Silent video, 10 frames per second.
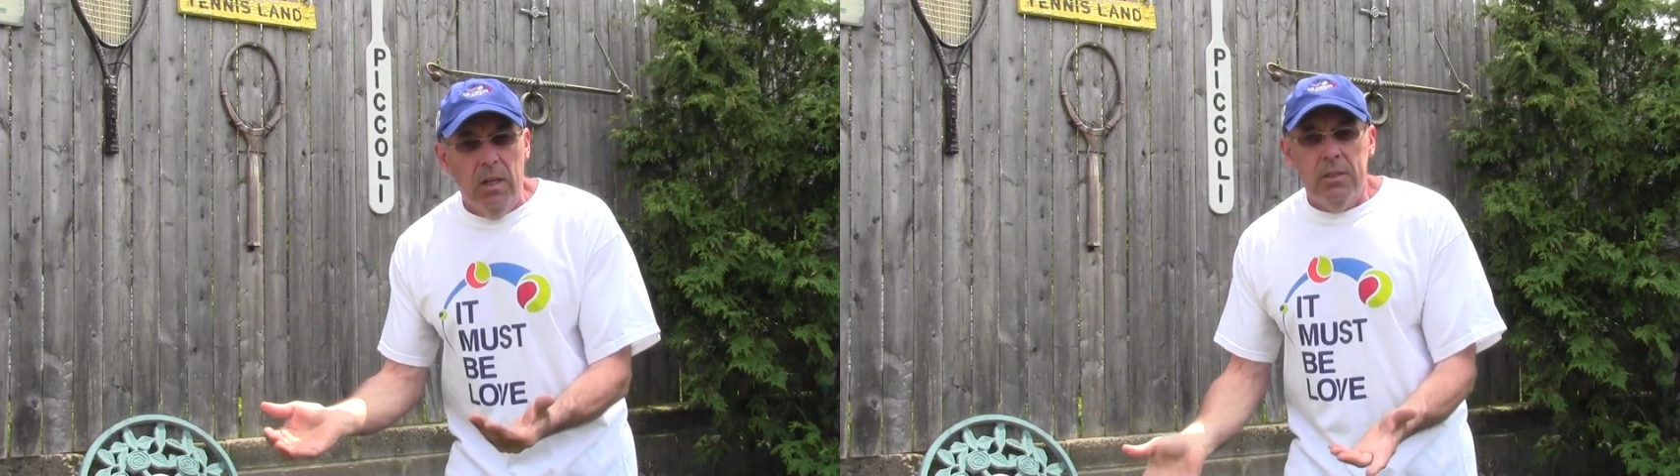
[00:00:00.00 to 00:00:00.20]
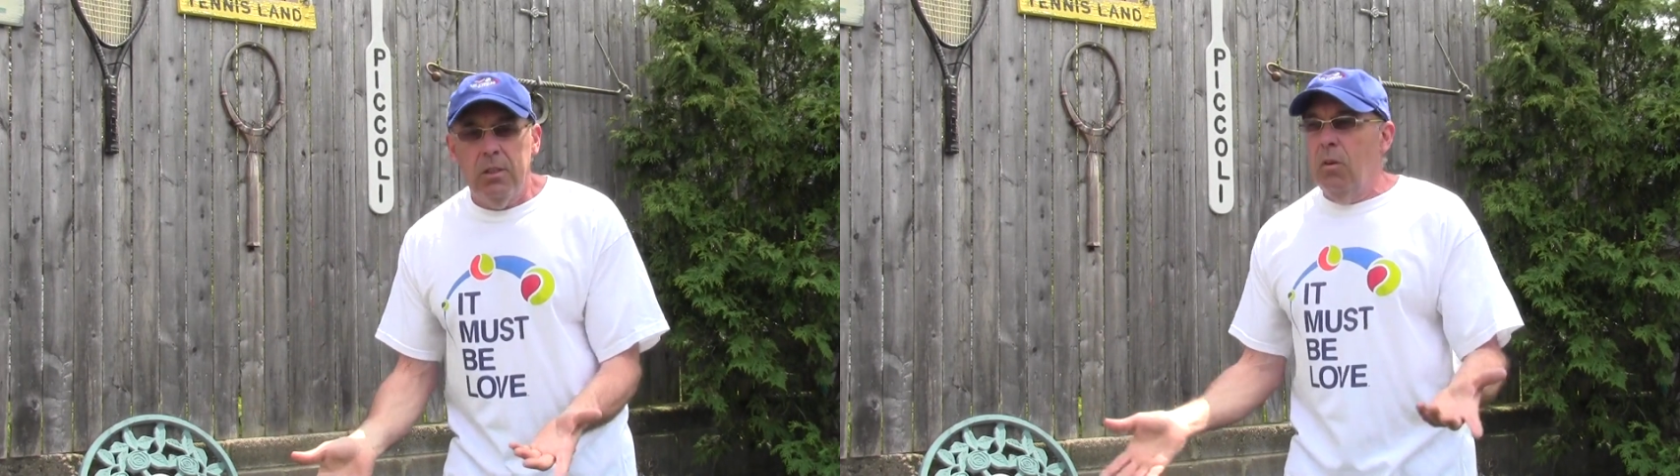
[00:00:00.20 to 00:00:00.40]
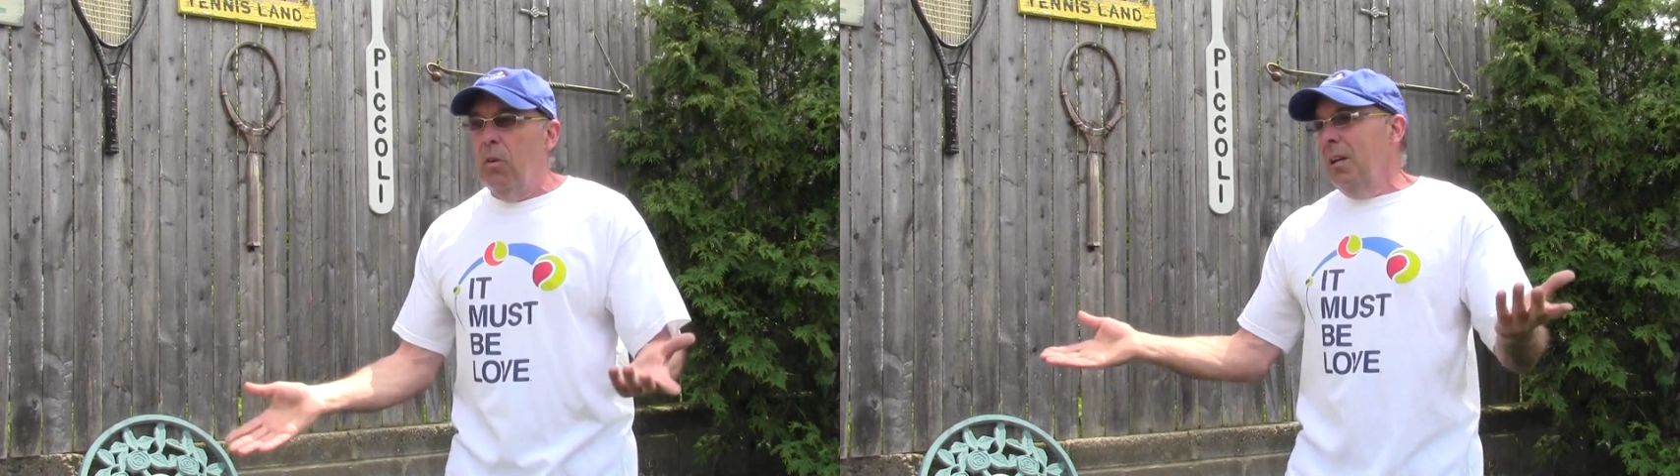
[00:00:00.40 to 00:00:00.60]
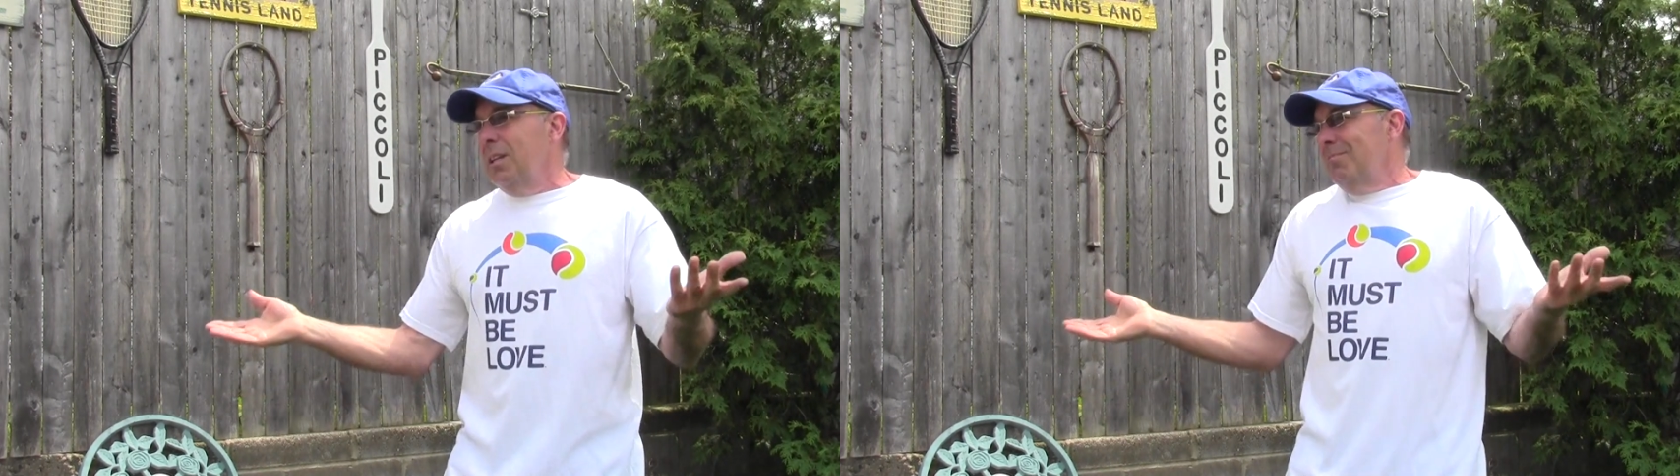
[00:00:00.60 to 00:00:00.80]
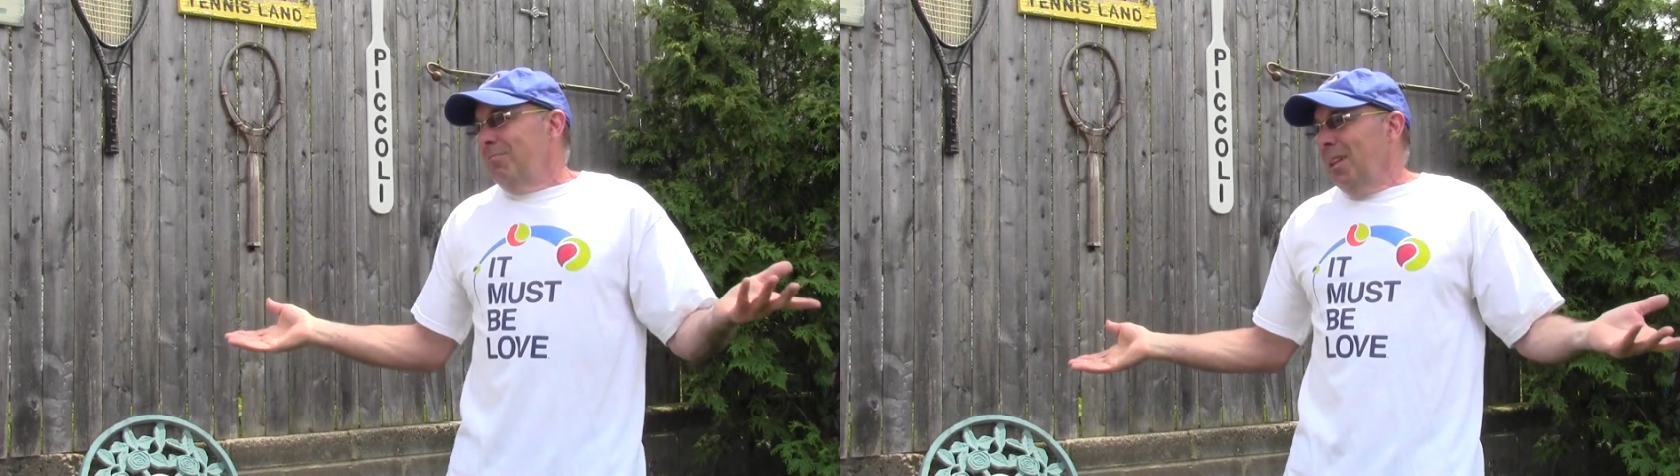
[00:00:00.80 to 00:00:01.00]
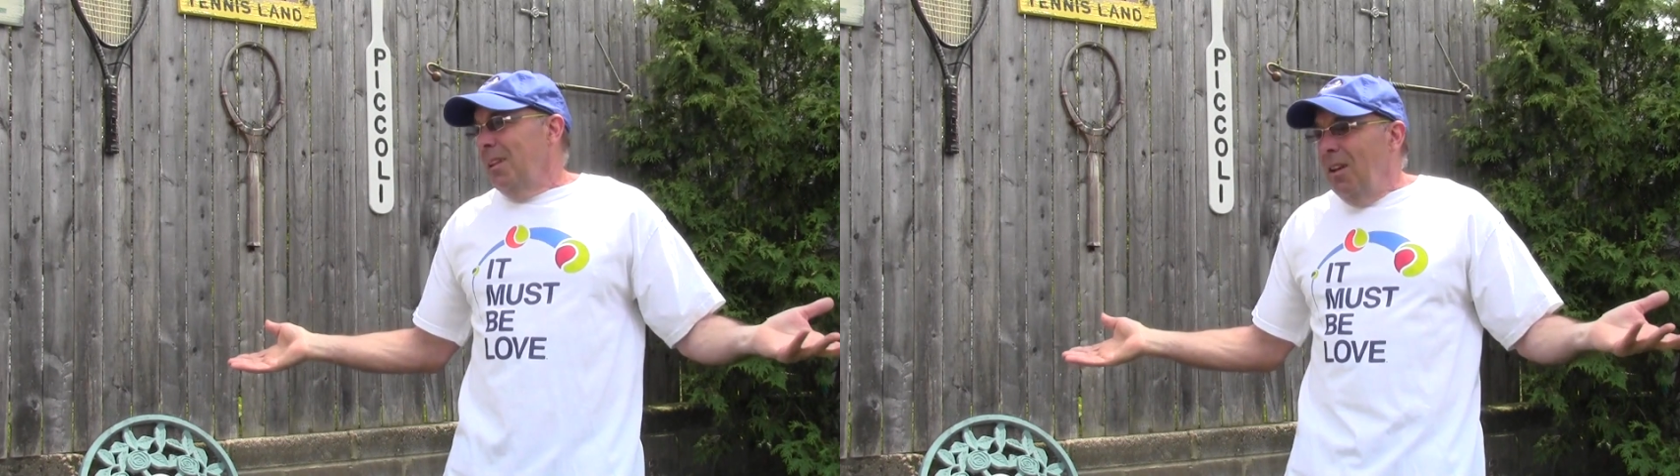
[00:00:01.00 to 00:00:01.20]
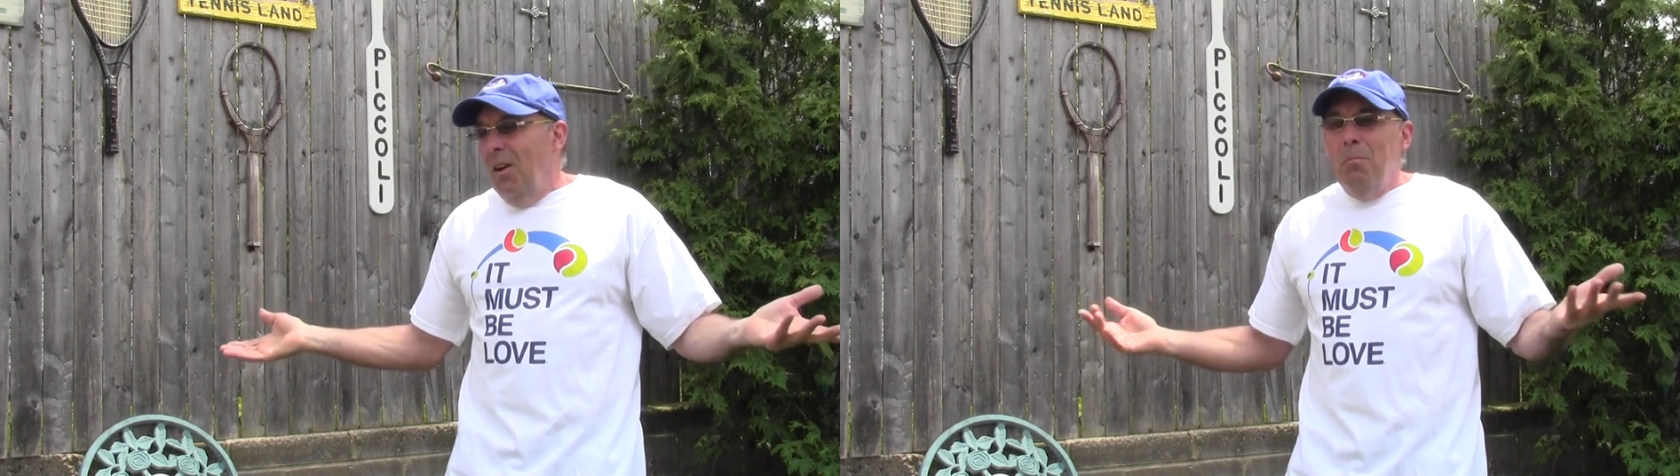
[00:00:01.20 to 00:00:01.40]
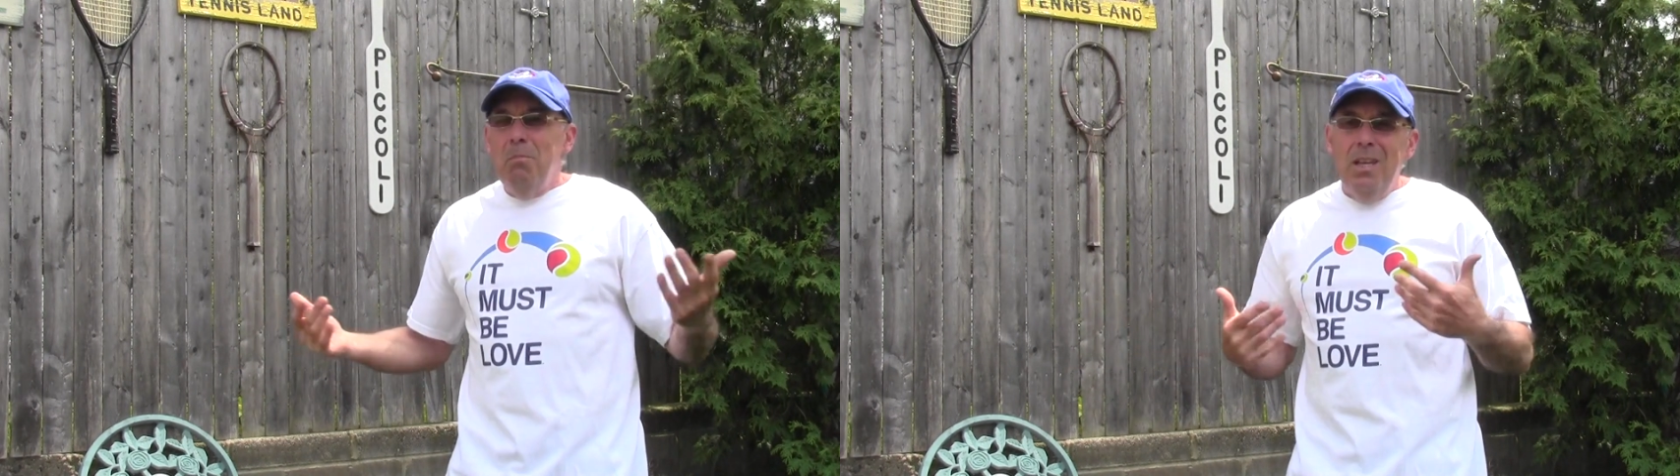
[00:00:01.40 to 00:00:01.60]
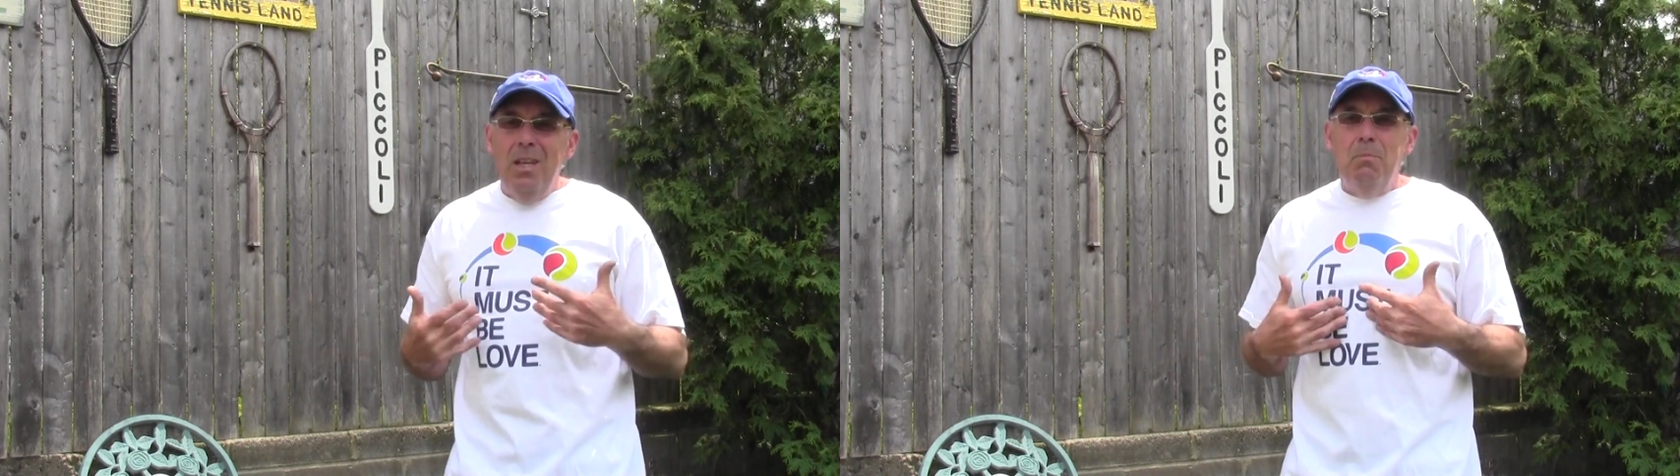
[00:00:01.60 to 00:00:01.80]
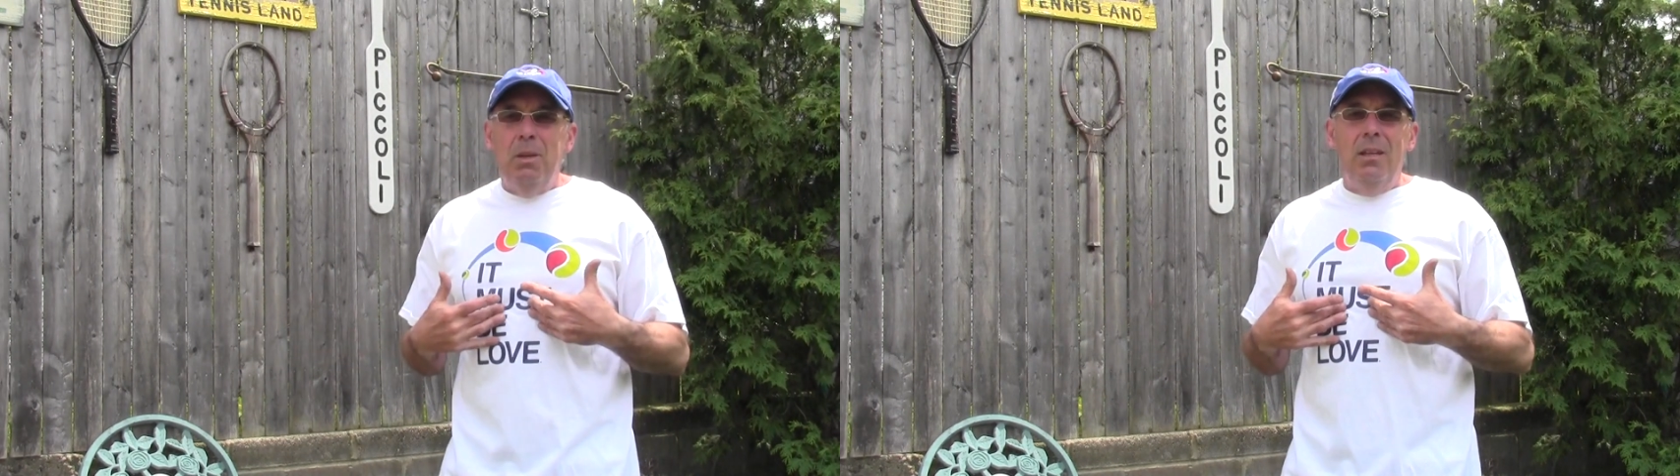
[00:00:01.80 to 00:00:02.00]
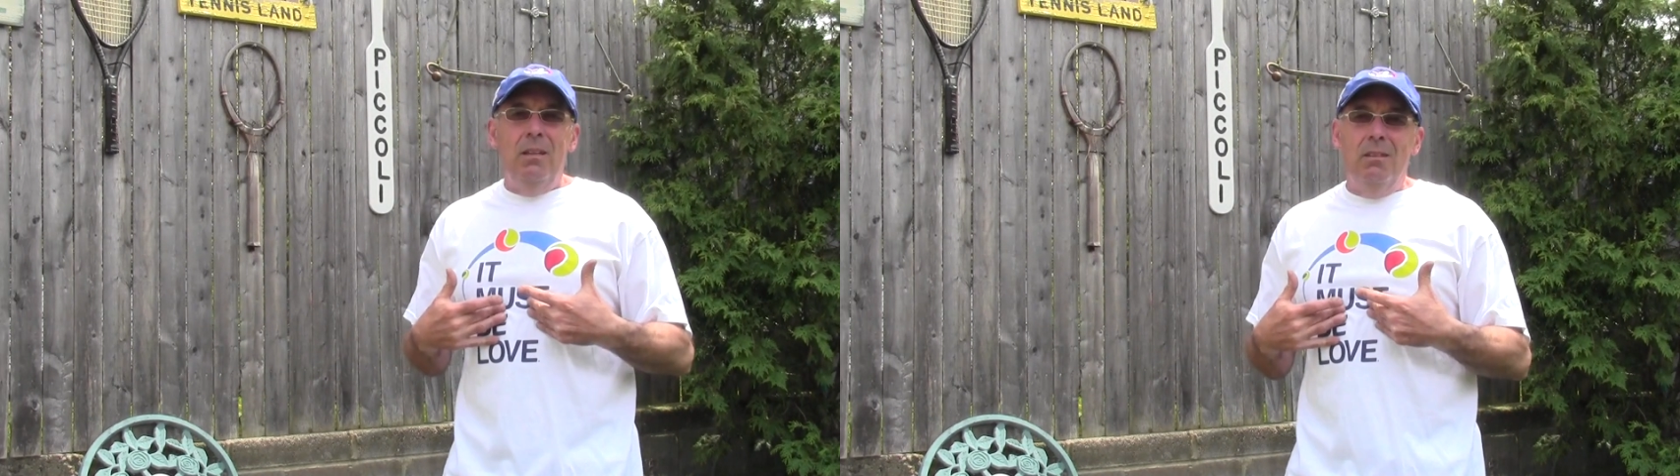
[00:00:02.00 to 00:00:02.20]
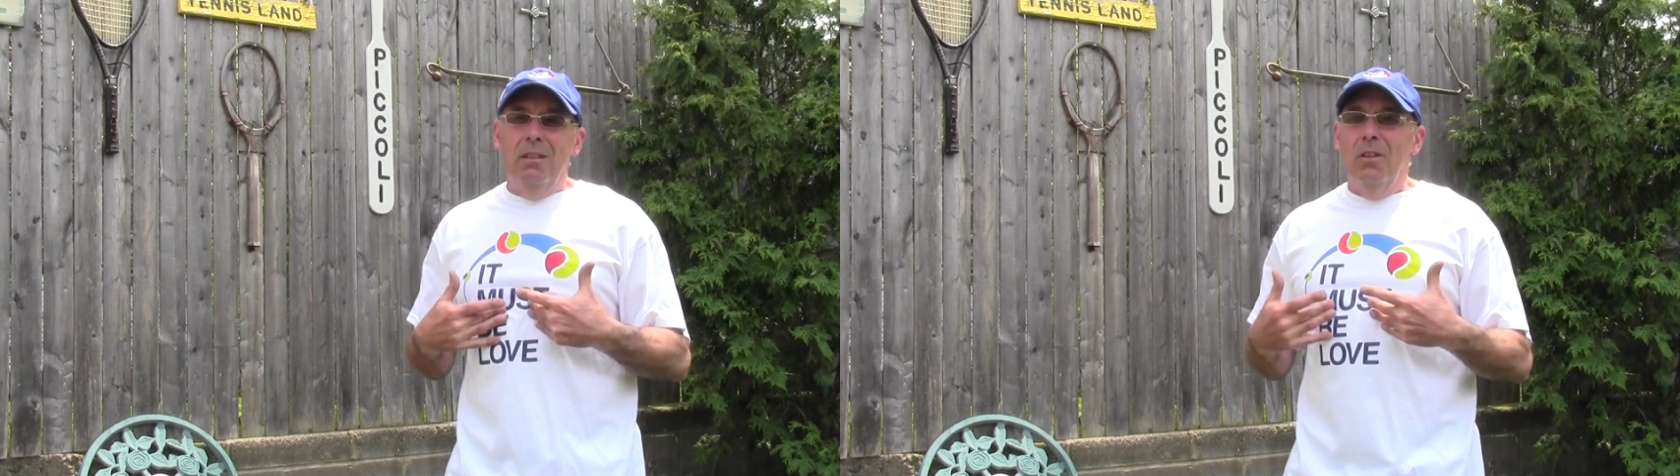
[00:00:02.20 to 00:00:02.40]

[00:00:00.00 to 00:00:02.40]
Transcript: So, you know, me being,